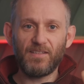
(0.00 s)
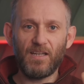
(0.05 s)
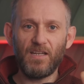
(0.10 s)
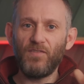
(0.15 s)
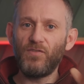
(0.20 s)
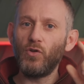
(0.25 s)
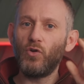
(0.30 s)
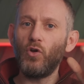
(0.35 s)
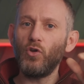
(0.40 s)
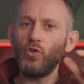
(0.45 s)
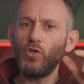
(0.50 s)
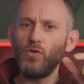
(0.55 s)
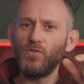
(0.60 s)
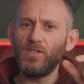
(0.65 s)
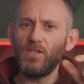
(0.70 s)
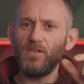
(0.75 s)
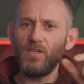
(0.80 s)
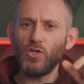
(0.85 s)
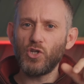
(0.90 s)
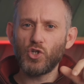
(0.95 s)
And if you're not
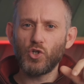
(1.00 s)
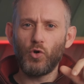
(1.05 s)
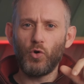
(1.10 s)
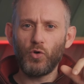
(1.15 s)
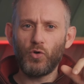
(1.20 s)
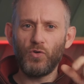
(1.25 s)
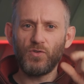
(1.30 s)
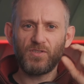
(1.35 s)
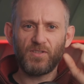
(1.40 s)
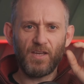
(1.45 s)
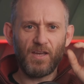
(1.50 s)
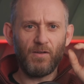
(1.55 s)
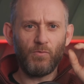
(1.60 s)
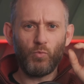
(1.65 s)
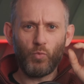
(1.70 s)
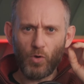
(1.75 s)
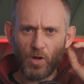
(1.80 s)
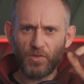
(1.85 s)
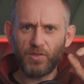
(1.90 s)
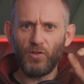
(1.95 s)
using these shortcuts, they're
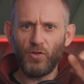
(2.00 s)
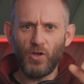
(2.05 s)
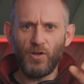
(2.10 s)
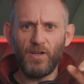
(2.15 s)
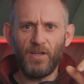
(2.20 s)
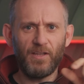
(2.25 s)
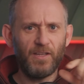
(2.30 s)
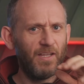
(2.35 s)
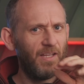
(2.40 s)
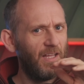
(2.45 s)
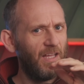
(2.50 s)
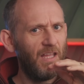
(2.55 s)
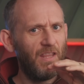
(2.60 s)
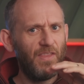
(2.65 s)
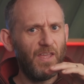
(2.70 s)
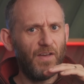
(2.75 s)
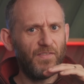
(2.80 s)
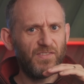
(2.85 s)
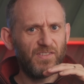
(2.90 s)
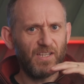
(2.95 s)
worth learning.
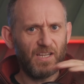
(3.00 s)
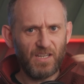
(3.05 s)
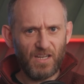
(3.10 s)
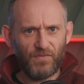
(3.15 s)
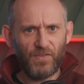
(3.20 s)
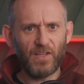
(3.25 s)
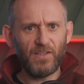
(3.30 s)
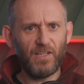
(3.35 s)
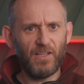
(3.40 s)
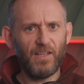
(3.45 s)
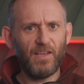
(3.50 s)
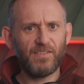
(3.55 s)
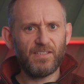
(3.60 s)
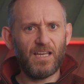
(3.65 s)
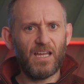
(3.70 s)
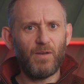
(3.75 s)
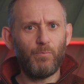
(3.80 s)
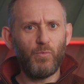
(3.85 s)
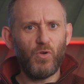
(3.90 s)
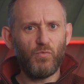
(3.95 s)
They have significantly less
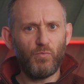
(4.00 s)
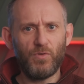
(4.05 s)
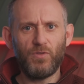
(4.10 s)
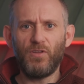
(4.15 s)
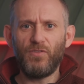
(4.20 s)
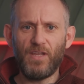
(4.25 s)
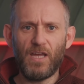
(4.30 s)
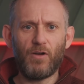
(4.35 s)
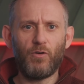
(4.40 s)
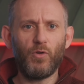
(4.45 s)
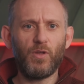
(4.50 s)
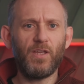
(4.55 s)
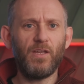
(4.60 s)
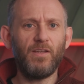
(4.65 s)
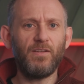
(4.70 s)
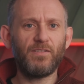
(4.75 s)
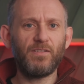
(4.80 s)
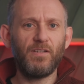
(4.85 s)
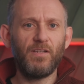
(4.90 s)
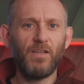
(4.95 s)
hand movement than the arrow
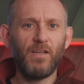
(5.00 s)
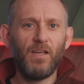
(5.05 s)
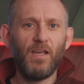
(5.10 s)
keys.